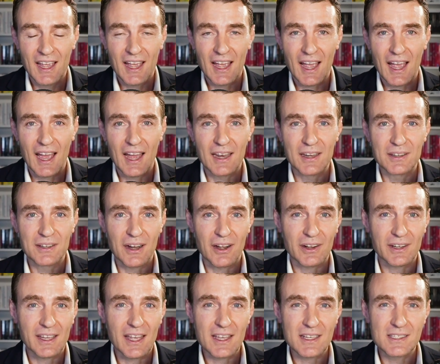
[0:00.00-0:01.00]
And our
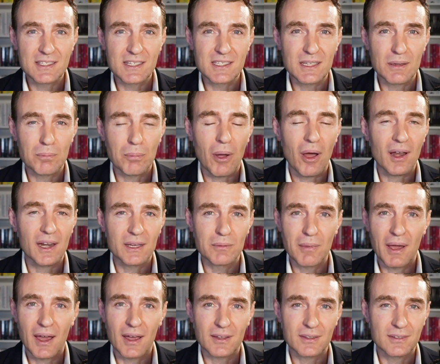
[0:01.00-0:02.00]
guest is a
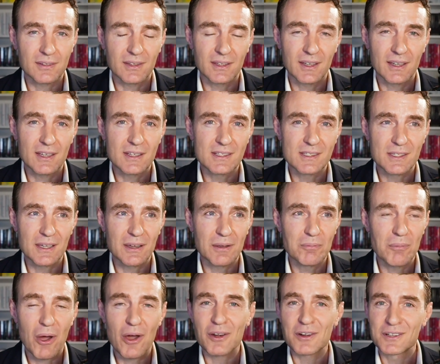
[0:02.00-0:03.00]
polymath. He's a
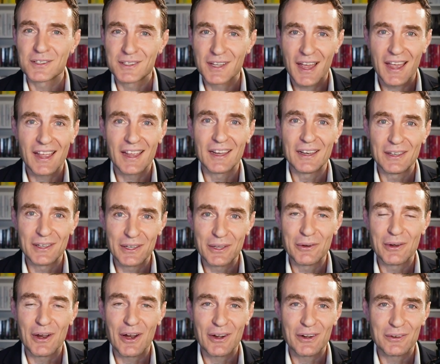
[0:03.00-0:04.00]
modern day
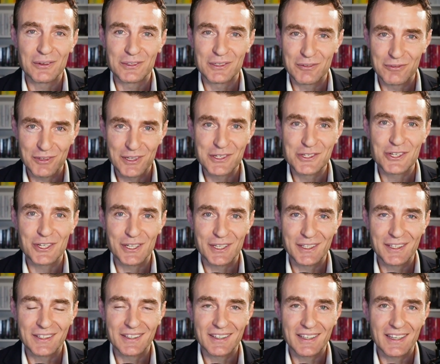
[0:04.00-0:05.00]
Leonardo da
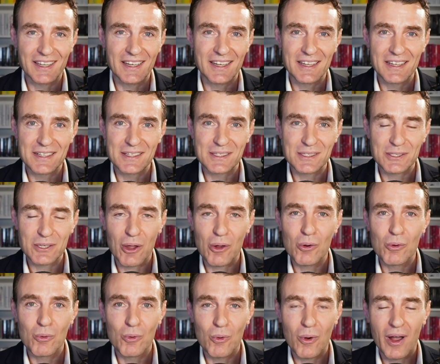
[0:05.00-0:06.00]
Vinci. He is so
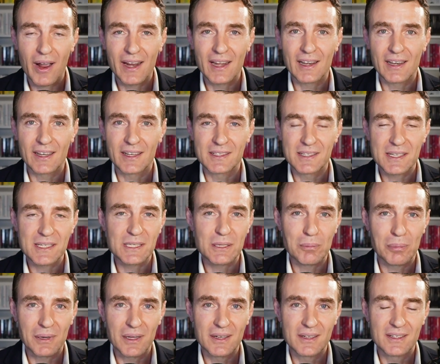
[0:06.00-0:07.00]
widely
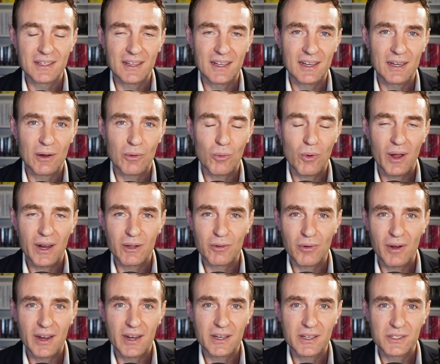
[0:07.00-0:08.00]
disciplined in a wide
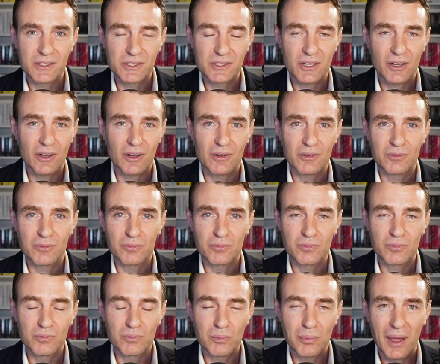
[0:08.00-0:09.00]
range of
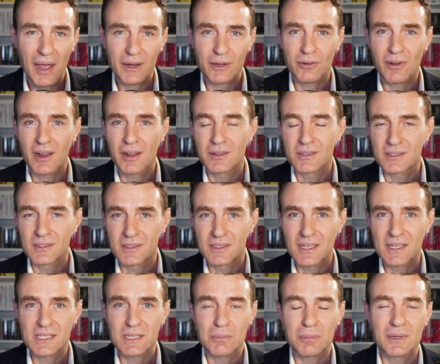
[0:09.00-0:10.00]
backgrounds and
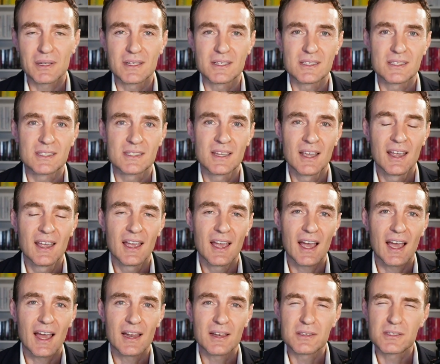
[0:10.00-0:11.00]
disciplines
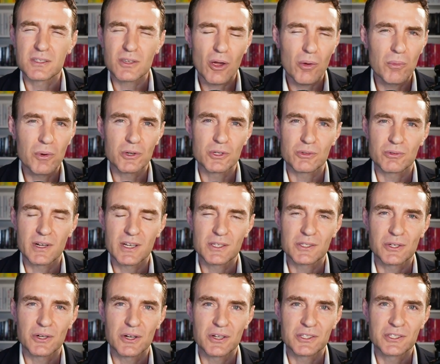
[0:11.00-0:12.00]
and so much
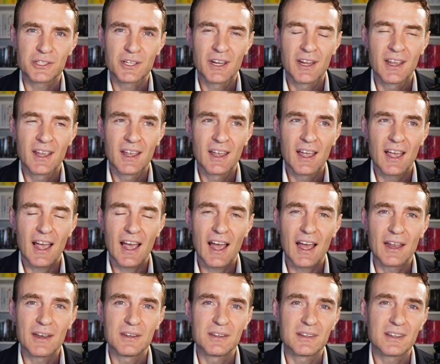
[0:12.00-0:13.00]
research.
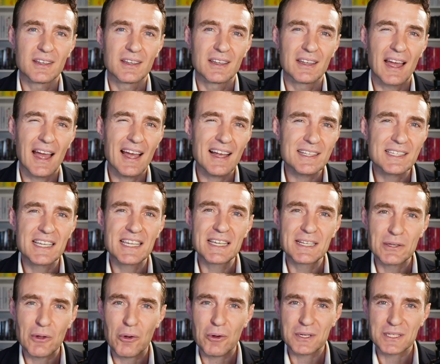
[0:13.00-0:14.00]
And as he
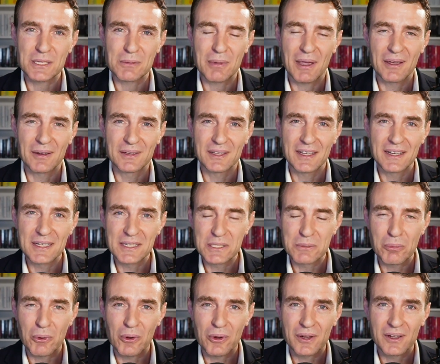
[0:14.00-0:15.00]
talks about in his
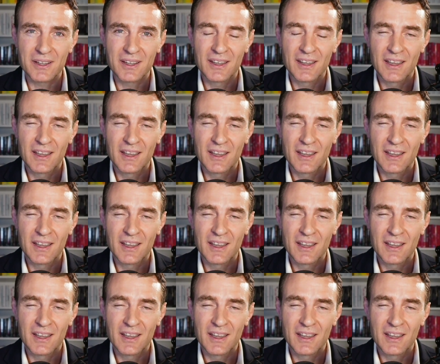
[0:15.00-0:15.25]
book,